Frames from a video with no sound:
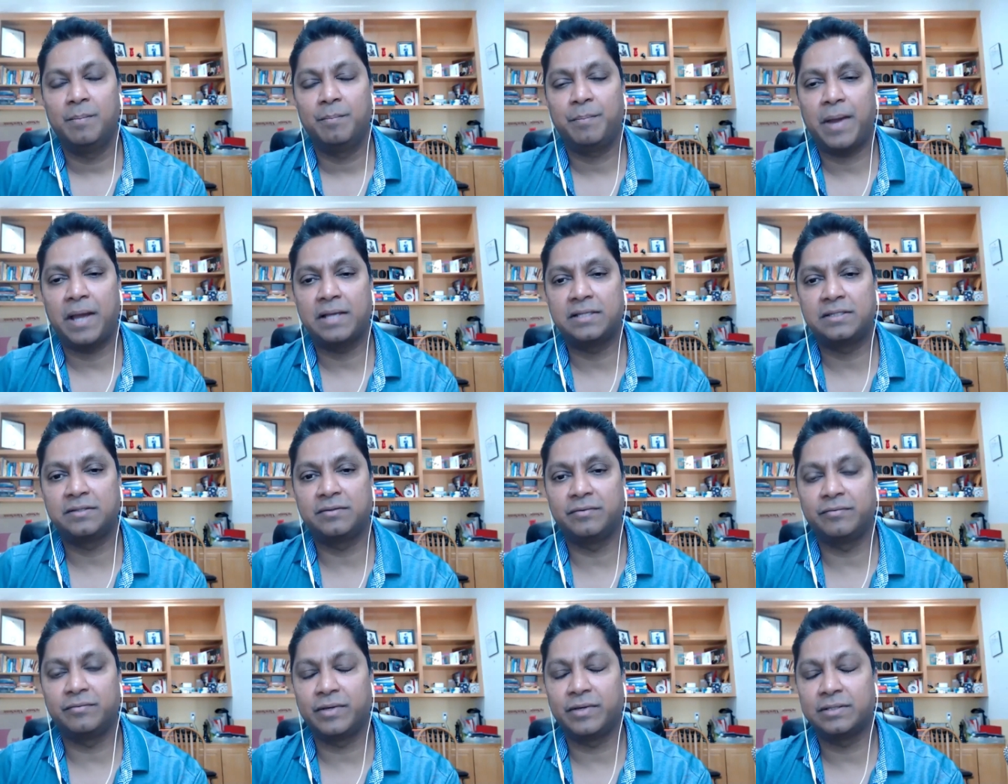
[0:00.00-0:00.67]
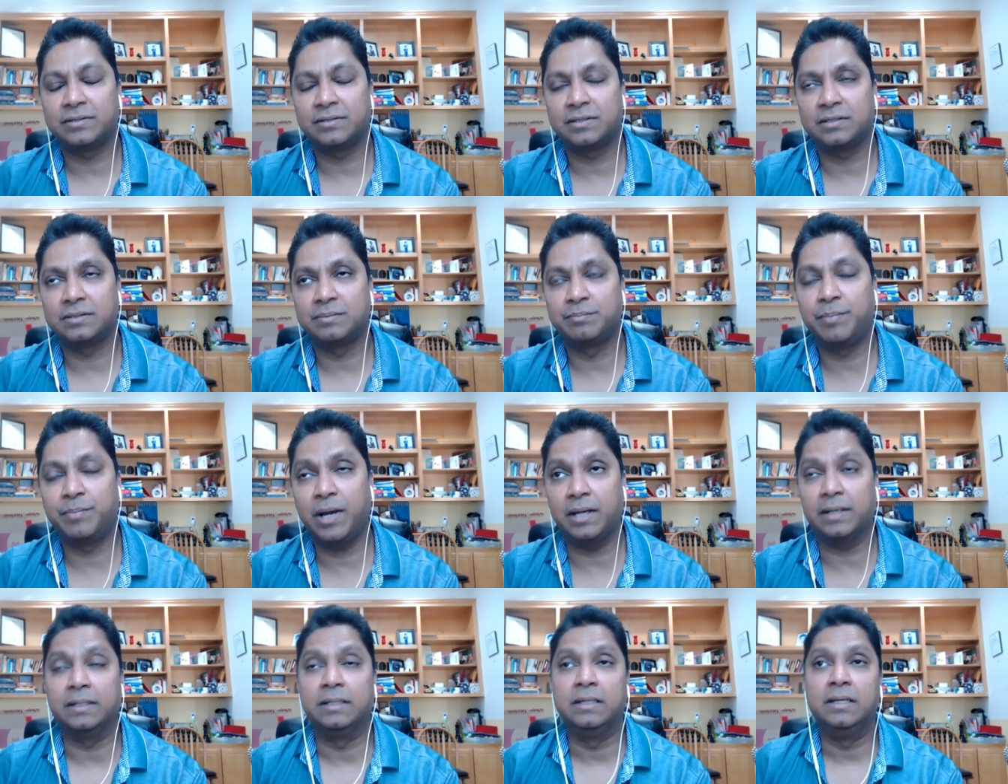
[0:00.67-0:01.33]
passive investors
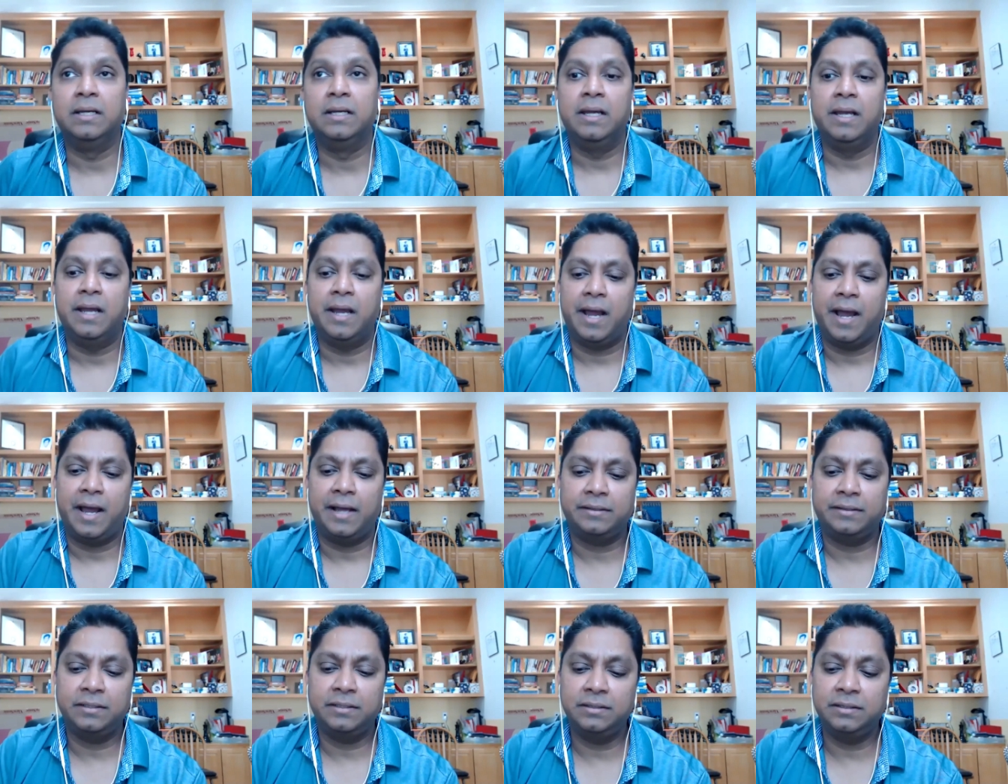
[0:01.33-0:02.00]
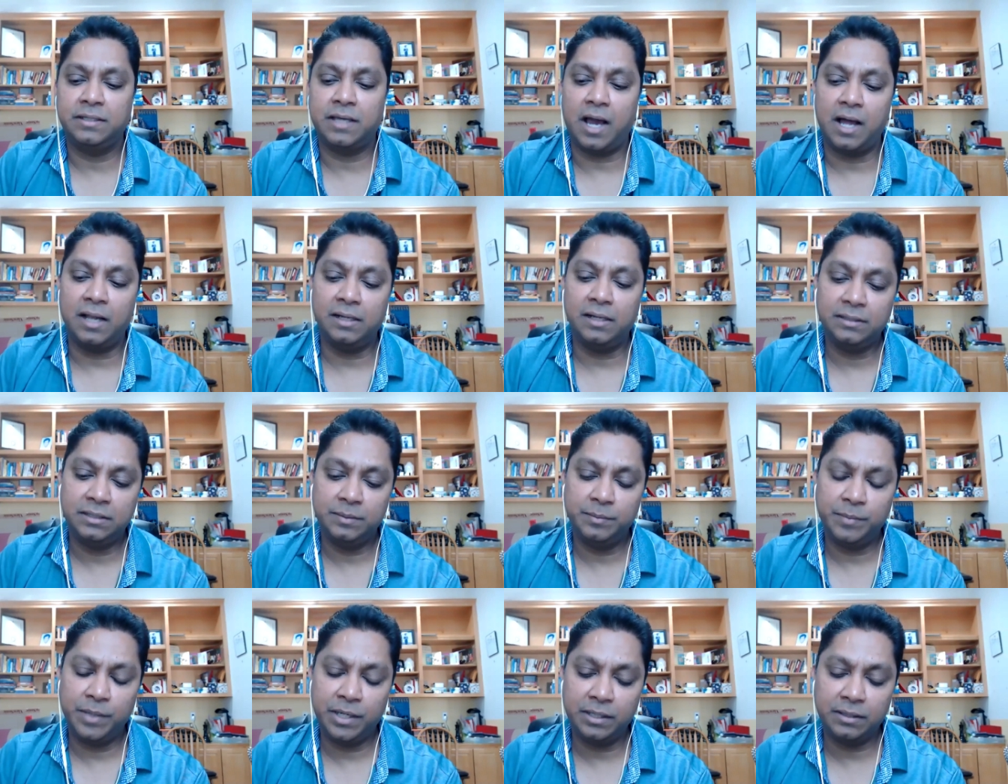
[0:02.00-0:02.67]
but i think the
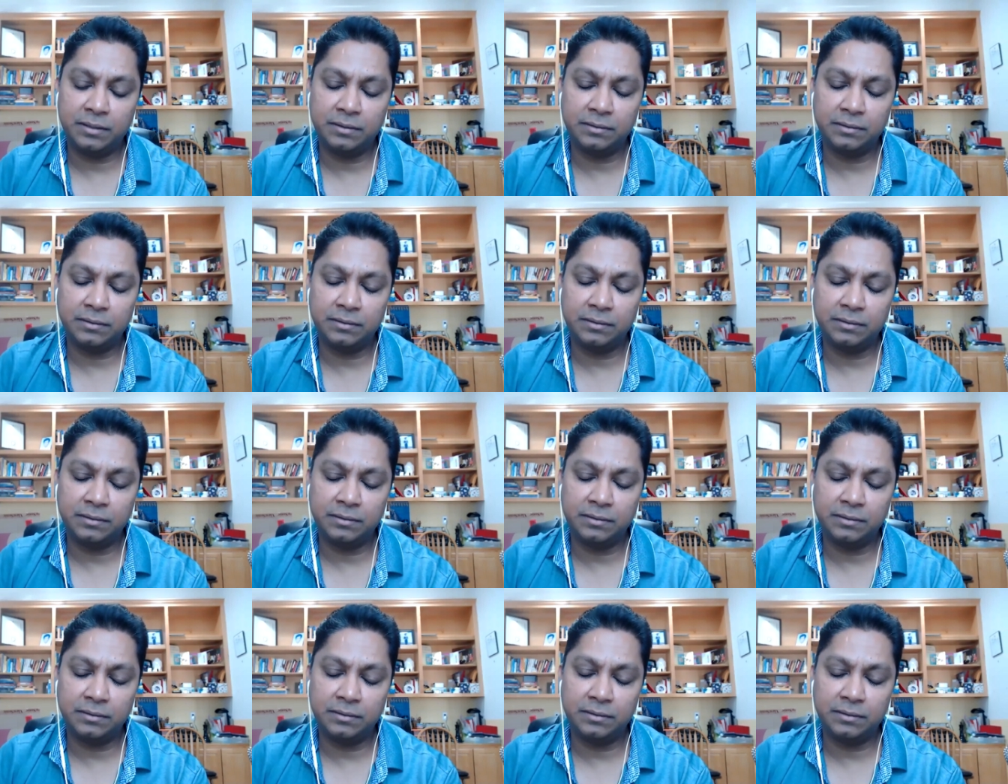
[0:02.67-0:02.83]
ultimate